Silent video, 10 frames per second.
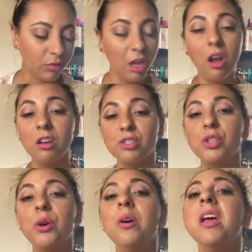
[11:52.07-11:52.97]

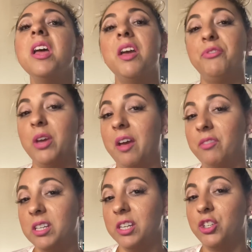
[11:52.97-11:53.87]
Also, if you
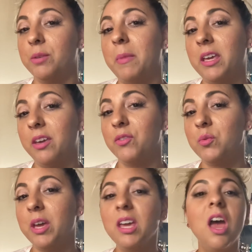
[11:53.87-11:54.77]
haven't entered my
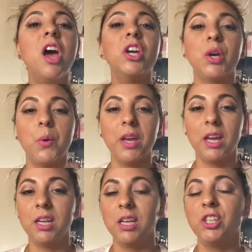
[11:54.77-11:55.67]
giveaway, go ahead
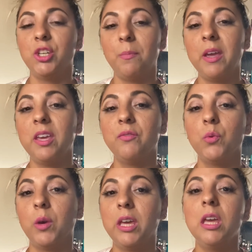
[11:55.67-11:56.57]
and enter my
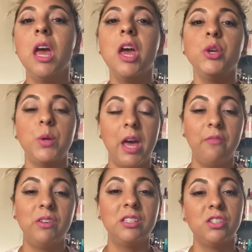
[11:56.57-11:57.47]
giveaway. You have
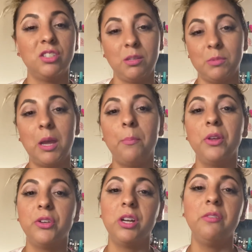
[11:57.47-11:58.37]
until September
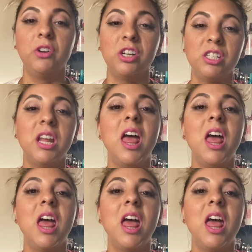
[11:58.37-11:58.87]
31st.